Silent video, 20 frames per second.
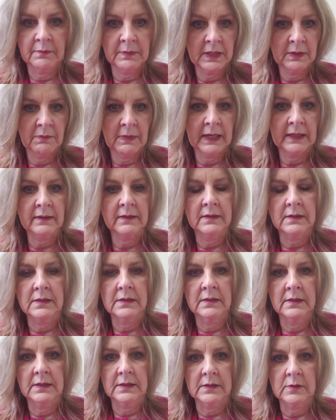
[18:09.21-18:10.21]
me make
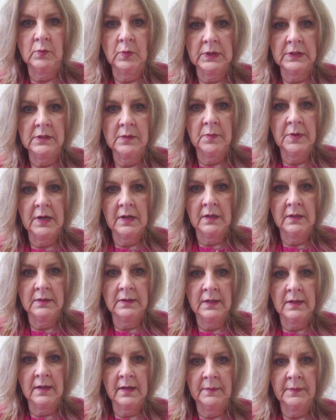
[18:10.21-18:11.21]
this list once upon a
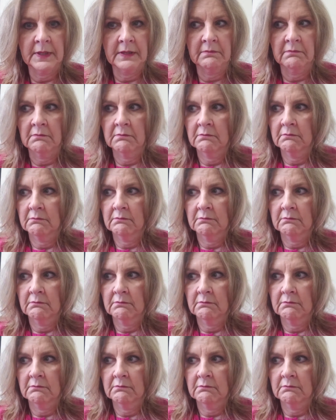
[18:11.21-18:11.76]
time, and